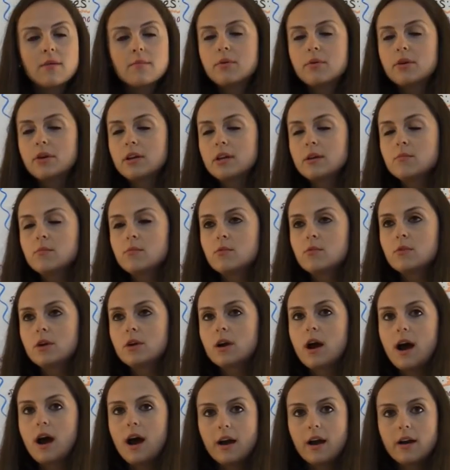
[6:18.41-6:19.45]
putting more
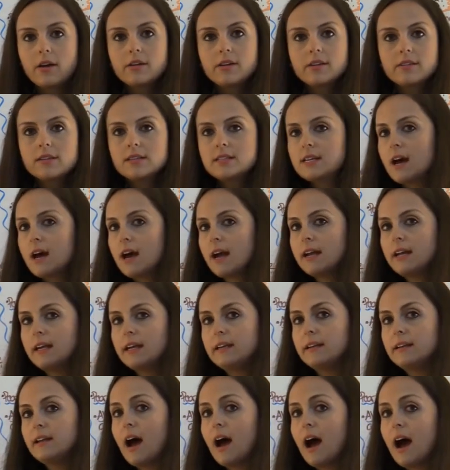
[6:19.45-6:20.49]
iron in the diet,
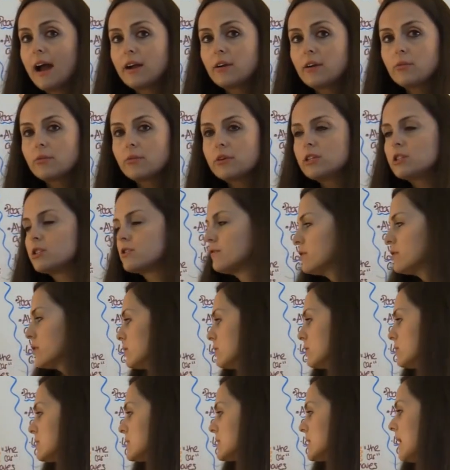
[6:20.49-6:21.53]
in iron-rich
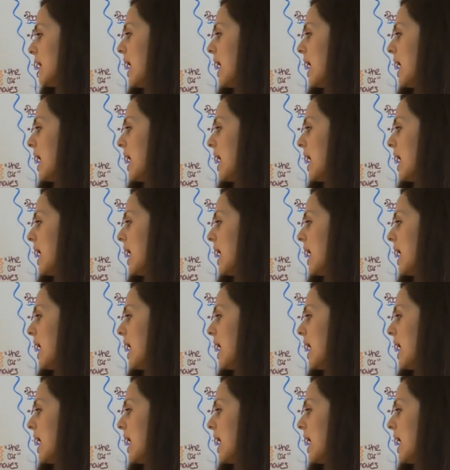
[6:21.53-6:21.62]
foods,